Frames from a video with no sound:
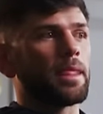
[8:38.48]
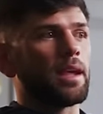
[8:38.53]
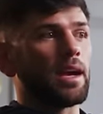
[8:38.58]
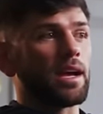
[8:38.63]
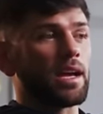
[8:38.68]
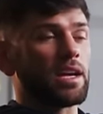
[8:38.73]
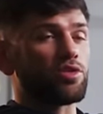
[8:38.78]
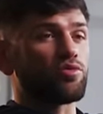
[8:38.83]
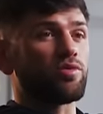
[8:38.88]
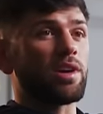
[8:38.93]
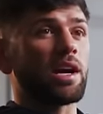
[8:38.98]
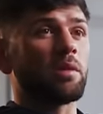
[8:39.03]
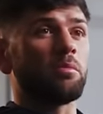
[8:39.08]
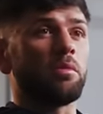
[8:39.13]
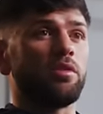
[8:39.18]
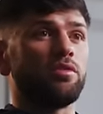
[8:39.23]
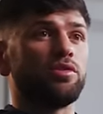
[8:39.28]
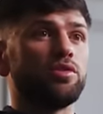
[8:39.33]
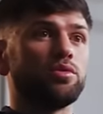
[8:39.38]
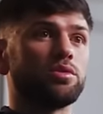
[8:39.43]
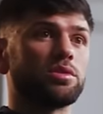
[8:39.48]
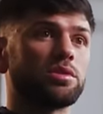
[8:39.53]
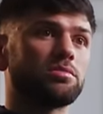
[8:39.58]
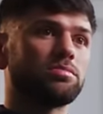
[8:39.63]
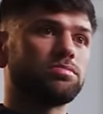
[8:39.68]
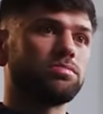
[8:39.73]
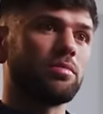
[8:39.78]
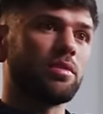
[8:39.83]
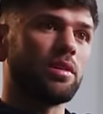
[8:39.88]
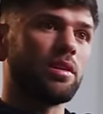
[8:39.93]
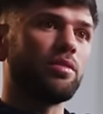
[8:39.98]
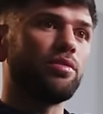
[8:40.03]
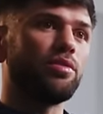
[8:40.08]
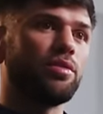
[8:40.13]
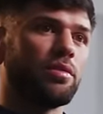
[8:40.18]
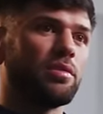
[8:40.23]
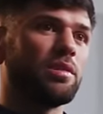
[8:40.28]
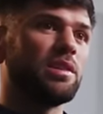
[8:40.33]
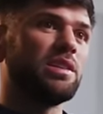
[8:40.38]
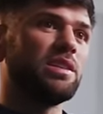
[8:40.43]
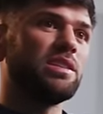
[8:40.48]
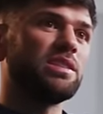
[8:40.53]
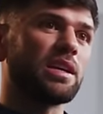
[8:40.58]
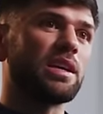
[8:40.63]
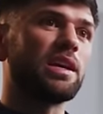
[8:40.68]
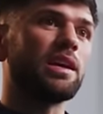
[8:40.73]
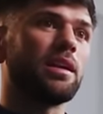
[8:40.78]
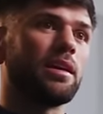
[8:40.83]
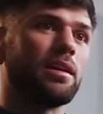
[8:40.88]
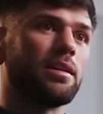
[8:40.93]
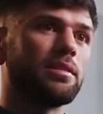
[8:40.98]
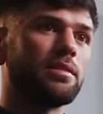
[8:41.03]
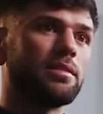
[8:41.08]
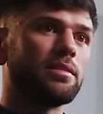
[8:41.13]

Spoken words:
against Rakhimov, he's a killer.